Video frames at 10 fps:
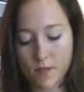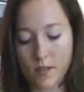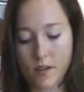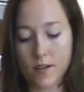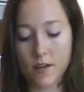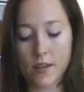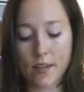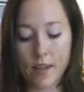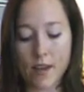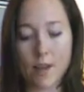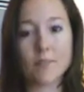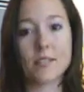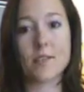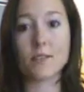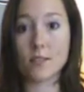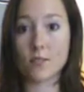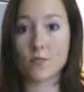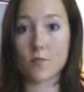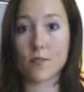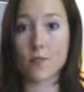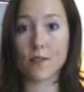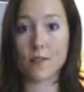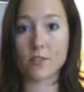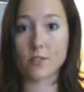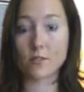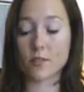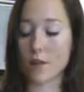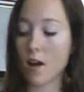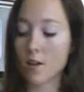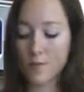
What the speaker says: Here, again, I'm saving these for my vegetable stock.